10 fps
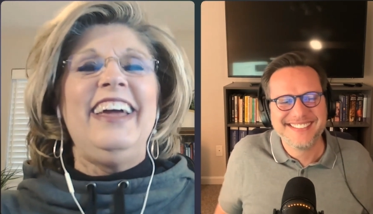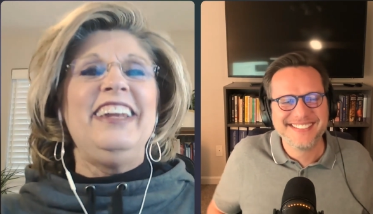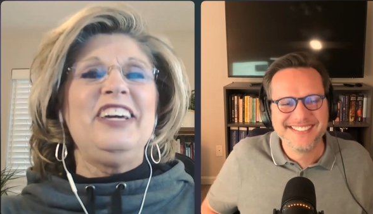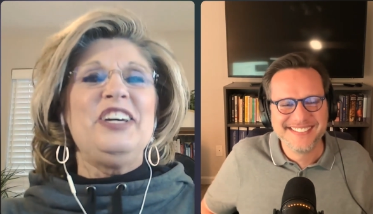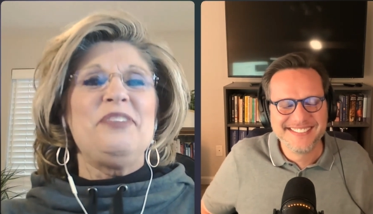
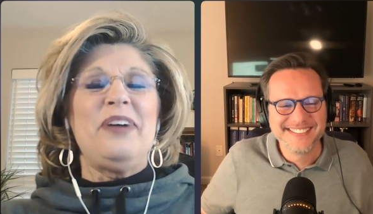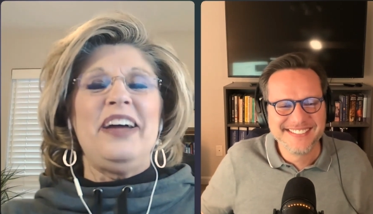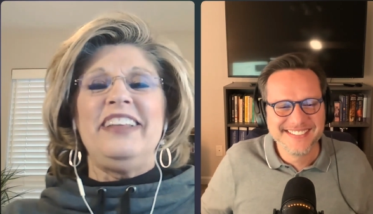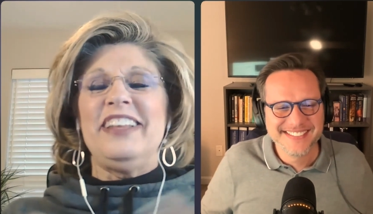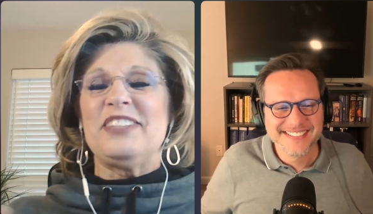Speaker 1: in a good
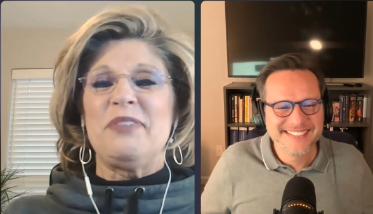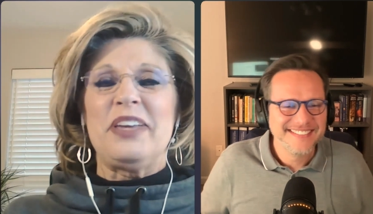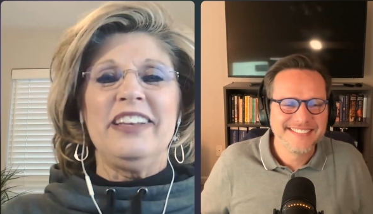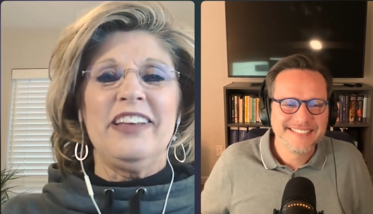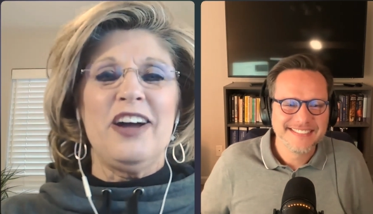way. That's what
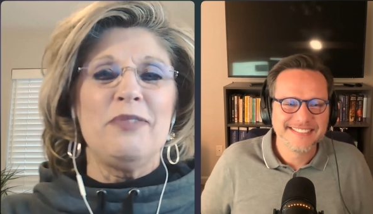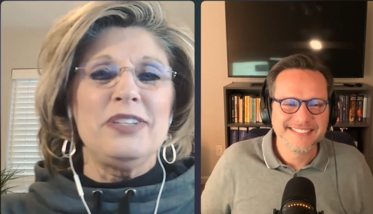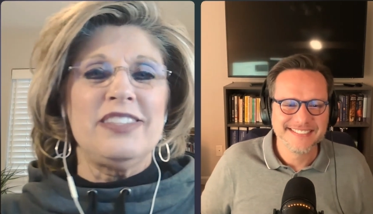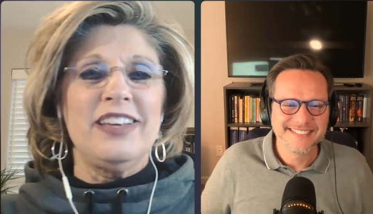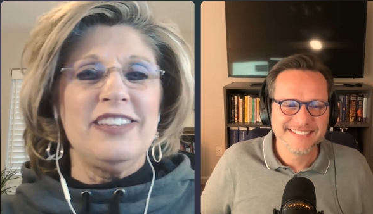Kinley
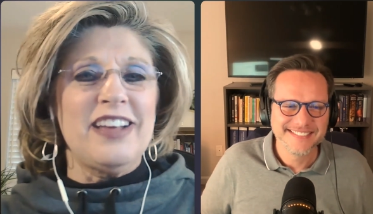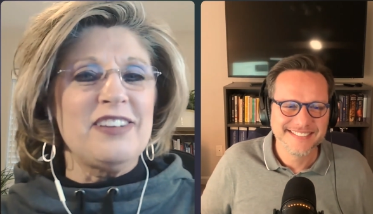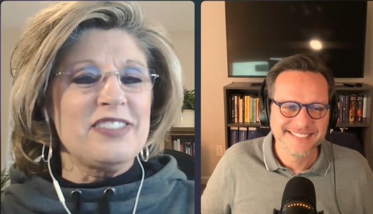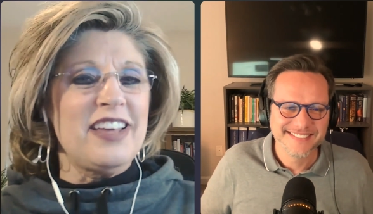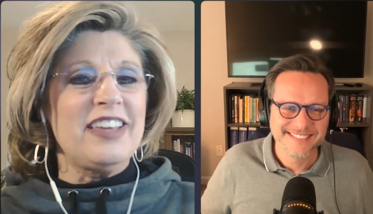always says.
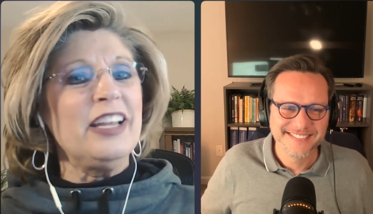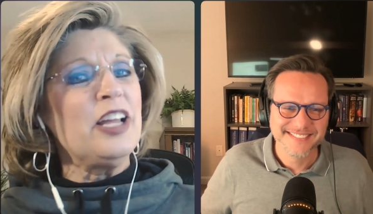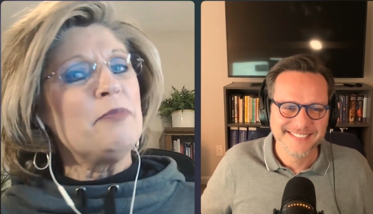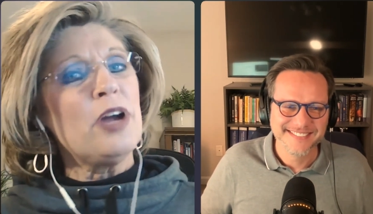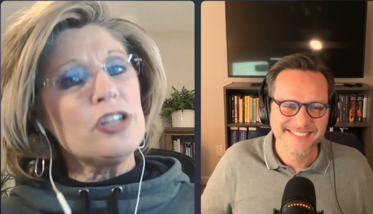I'll say,
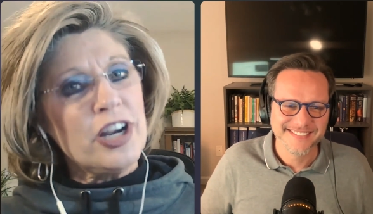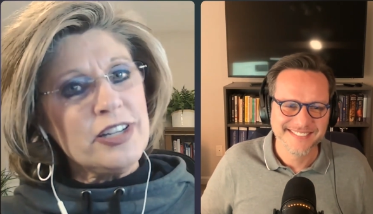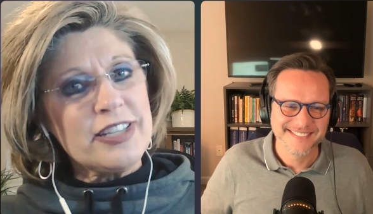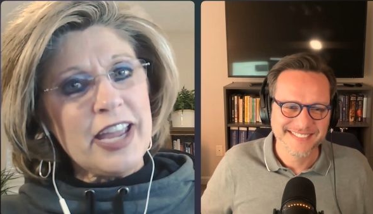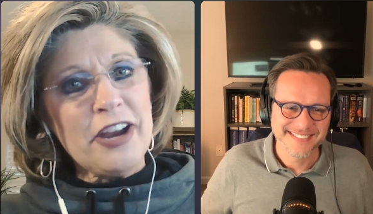Kinley, I'm not trying
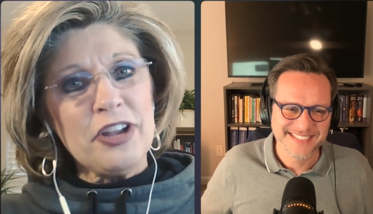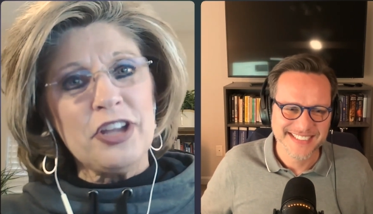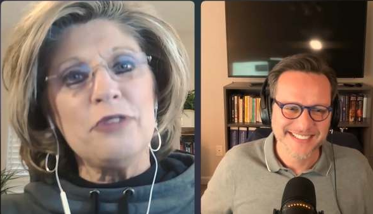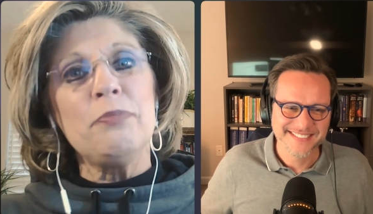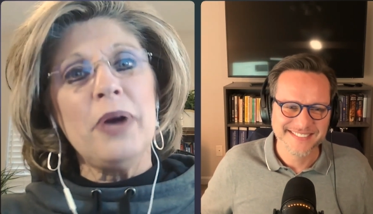to scare
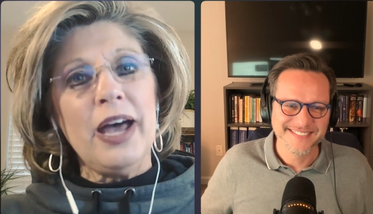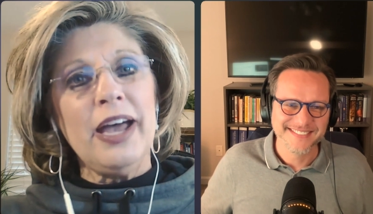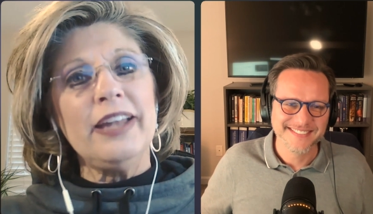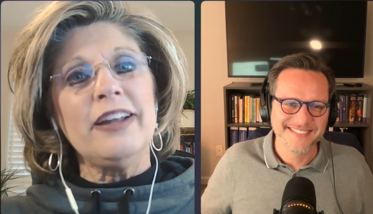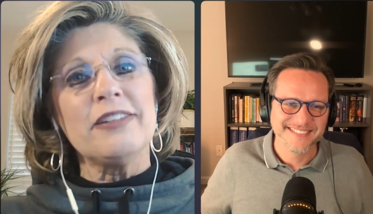you,
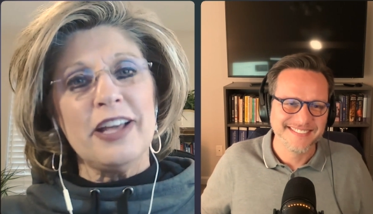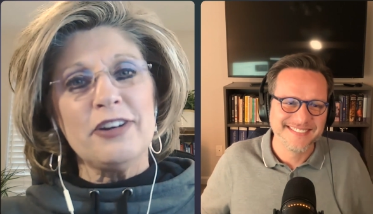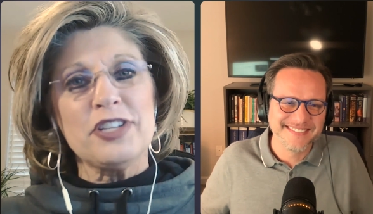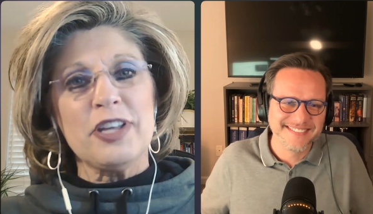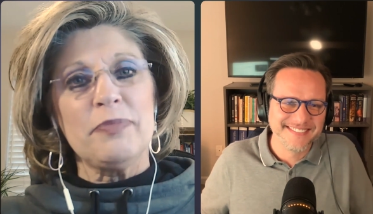but, and I'll tell
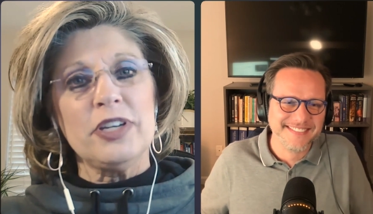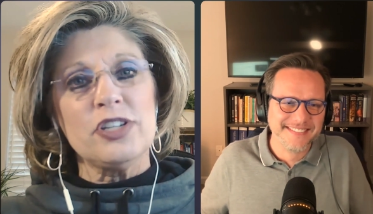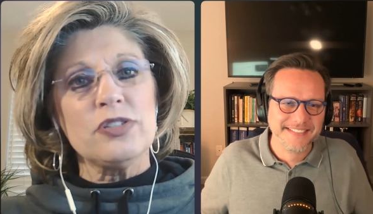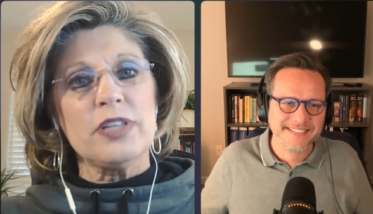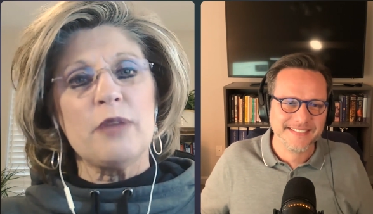her something and
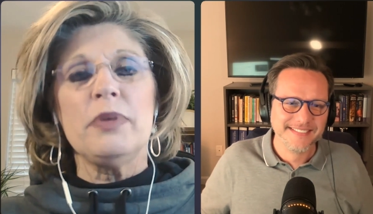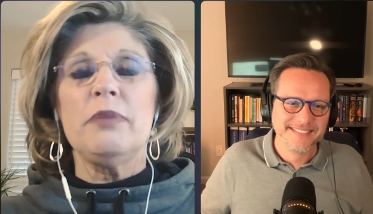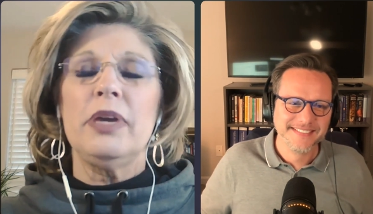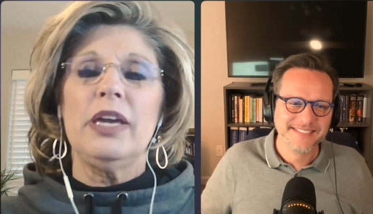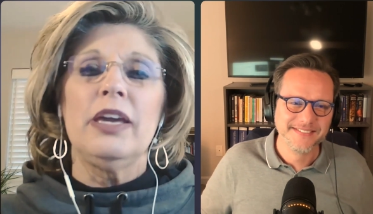she'll say,
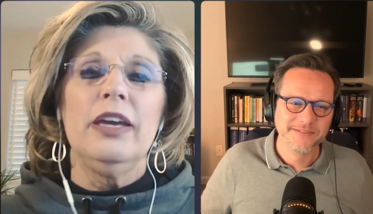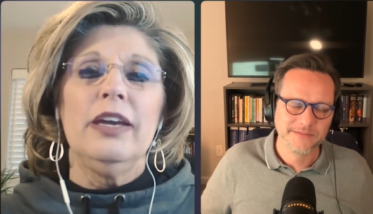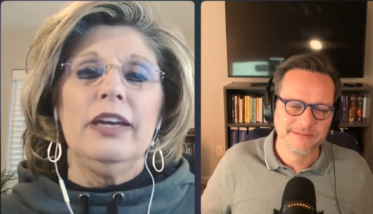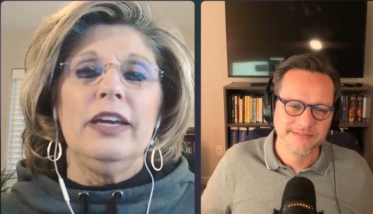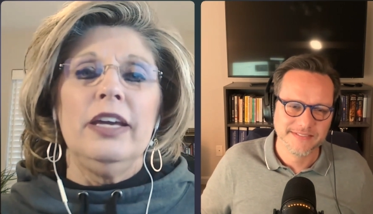Mimi,
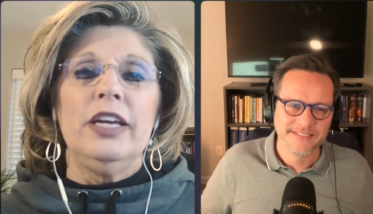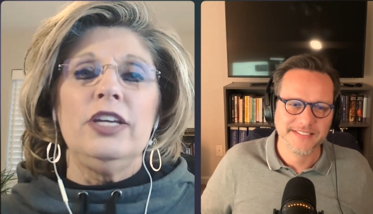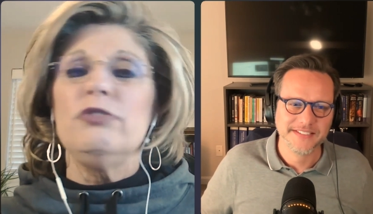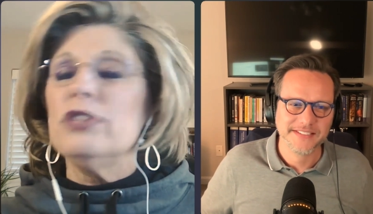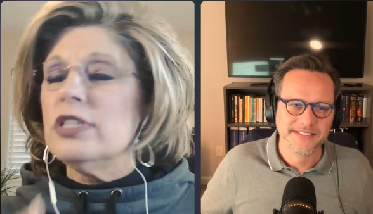
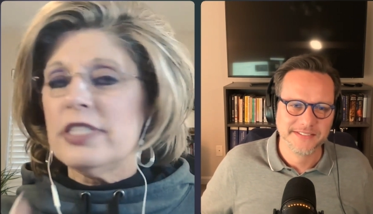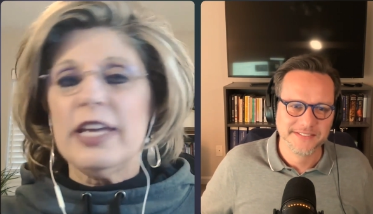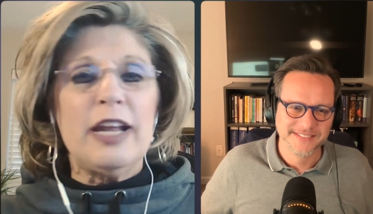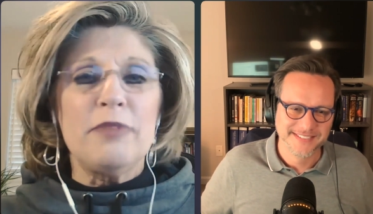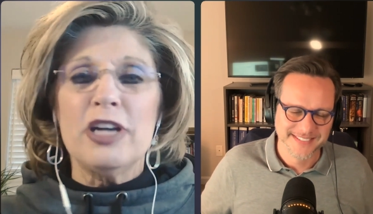you just
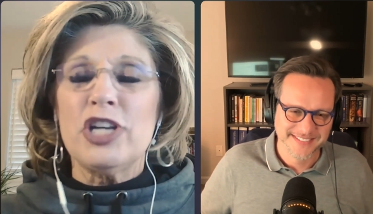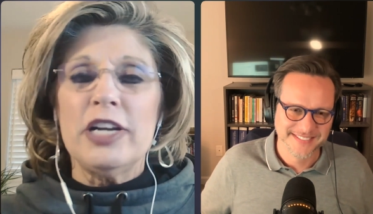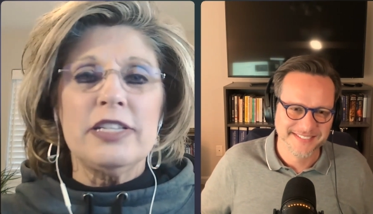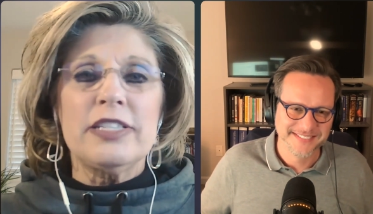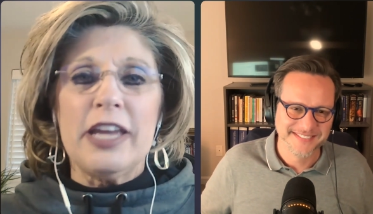said I'm not
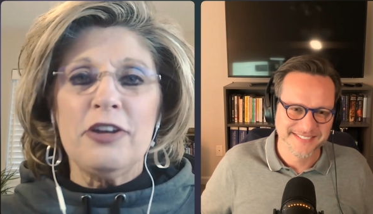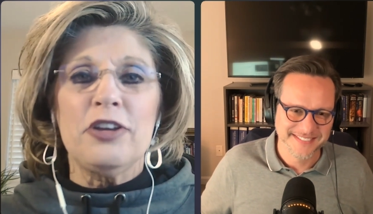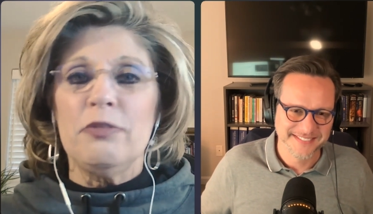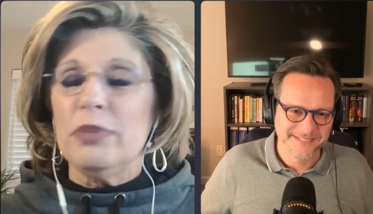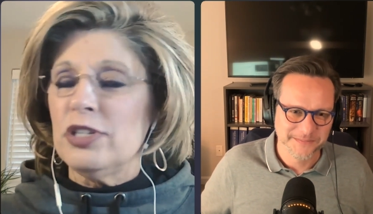trying to scare
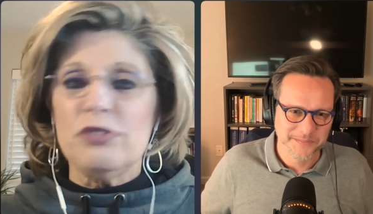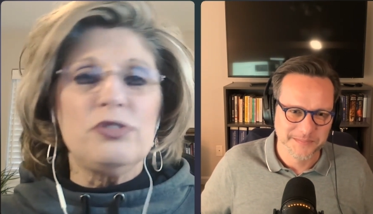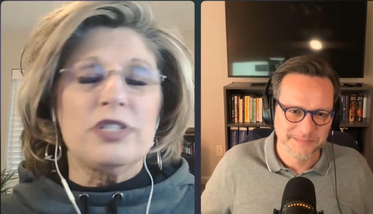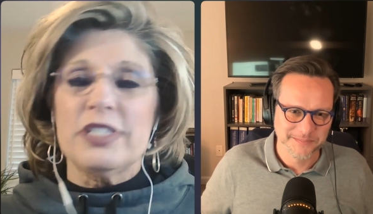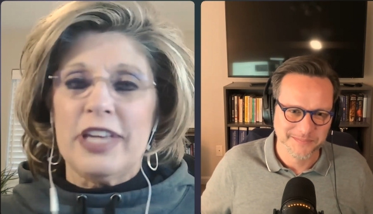you, but you
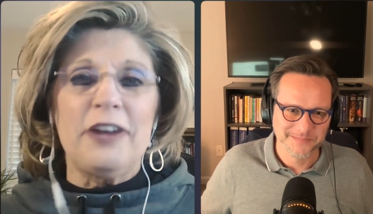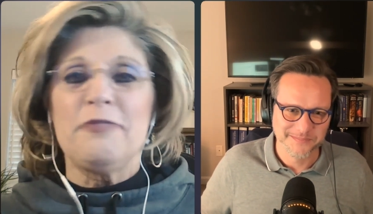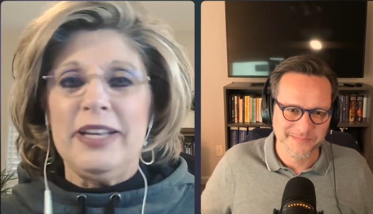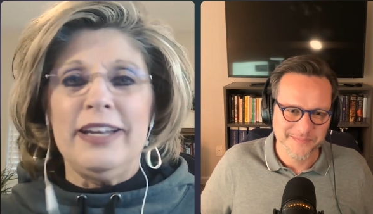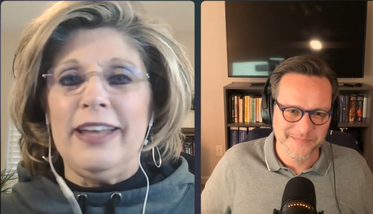just
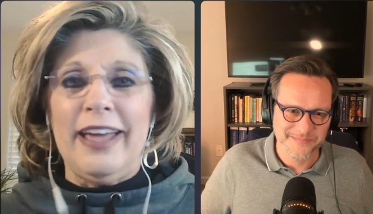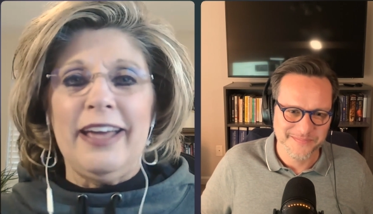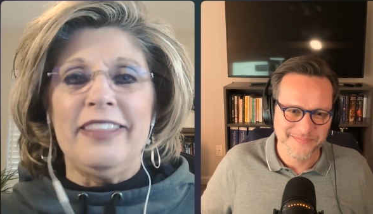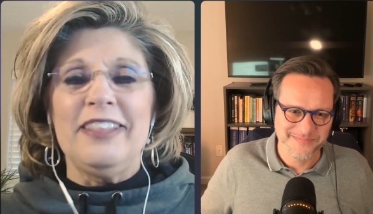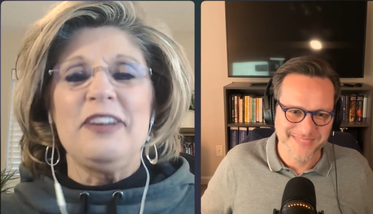scared me to
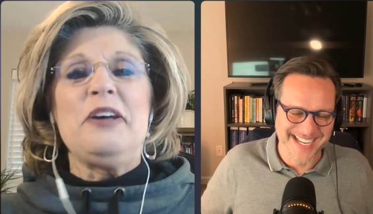death.